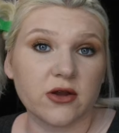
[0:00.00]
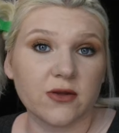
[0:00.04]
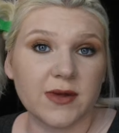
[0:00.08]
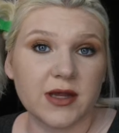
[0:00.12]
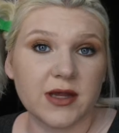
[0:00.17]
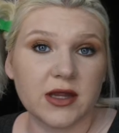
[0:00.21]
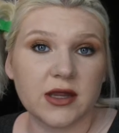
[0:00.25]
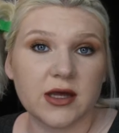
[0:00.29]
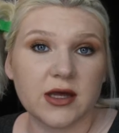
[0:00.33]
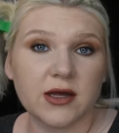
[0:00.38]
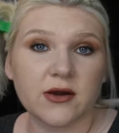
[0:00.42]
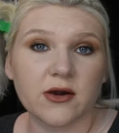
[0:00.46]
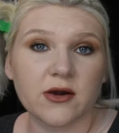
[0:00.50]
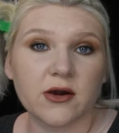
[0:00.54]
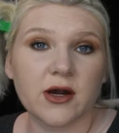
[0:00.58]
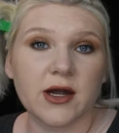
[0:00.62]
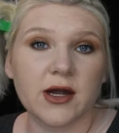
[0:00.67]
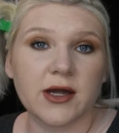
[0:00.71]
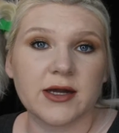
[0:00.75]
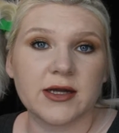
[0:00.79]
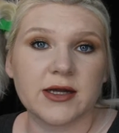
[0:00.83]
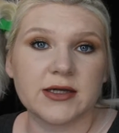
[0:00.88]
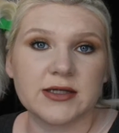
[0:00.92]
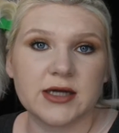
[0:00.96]
a little bit thicker,
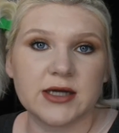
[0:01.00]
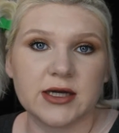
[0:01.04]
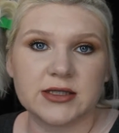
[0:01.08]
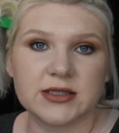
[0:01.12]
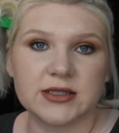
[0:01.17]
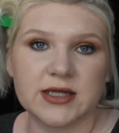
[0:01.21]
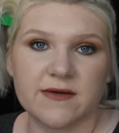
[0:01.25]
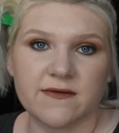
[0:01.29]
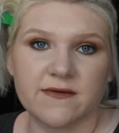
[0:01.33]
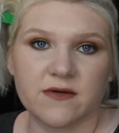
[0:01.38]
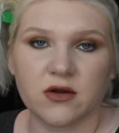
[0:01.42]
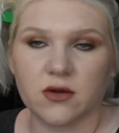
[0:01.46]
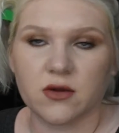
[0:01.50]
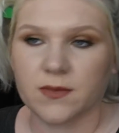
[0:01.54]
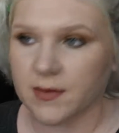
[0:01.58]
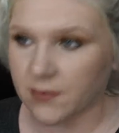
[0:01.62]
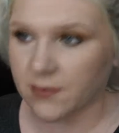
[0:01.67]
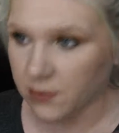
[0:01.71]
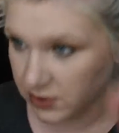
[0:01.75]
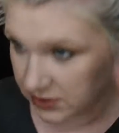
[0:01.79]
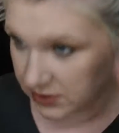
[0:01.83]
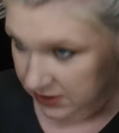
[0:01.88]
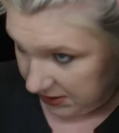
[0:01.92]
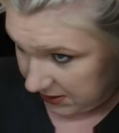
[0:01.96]
and it does give it a little bit
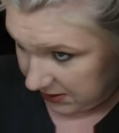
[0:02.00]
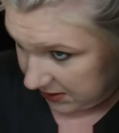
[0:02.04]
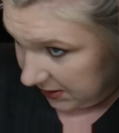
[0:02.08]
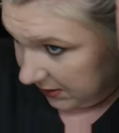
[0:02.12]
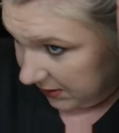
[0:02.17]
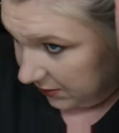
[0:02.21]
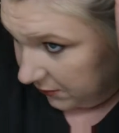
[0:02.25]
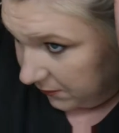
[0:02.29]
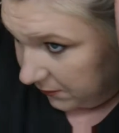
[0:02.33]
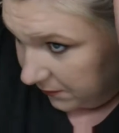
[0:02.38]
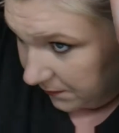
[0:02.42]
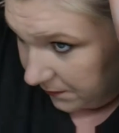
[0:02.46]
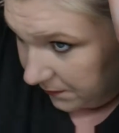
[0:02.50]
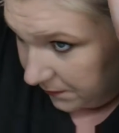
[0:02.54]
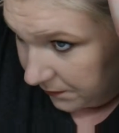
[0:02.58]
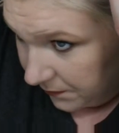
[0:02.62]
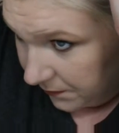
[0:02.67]
more detail.